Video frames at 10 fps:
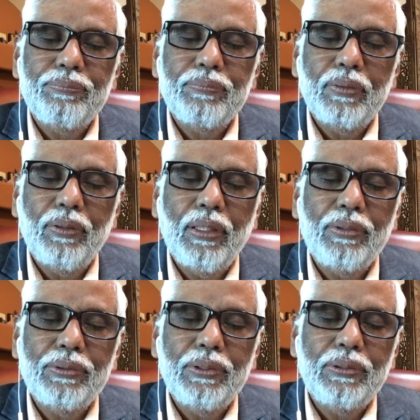You can
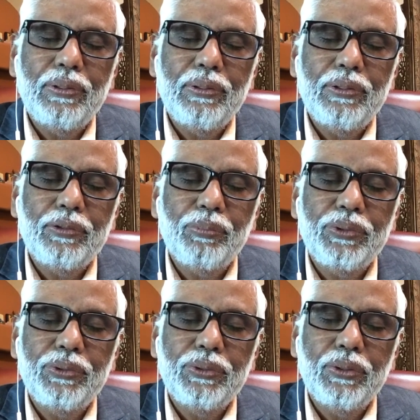sit in this
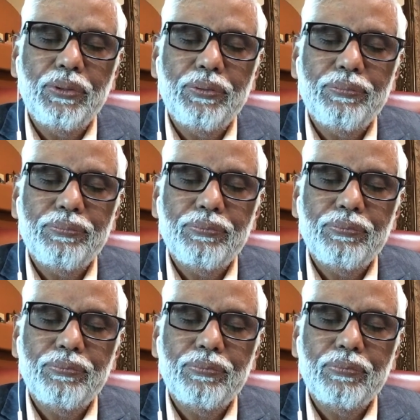position
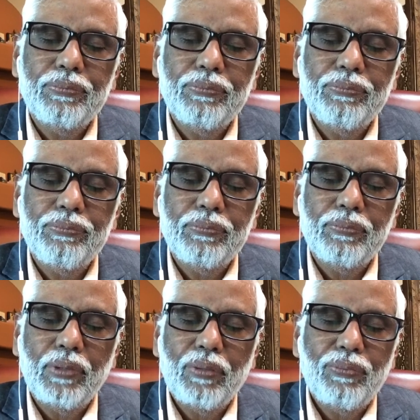
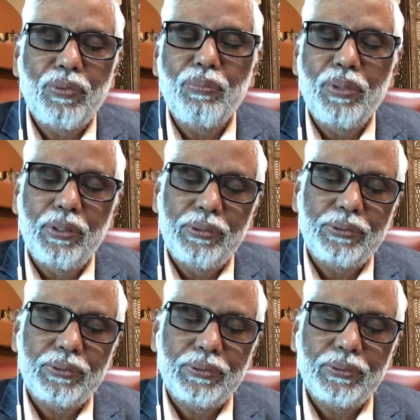for a few
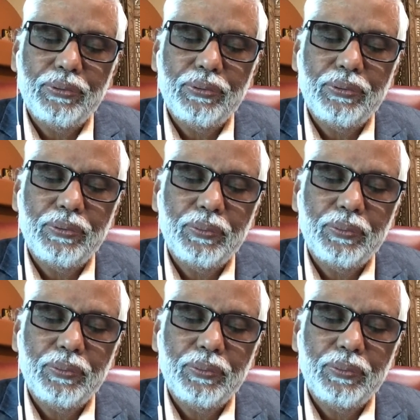minutes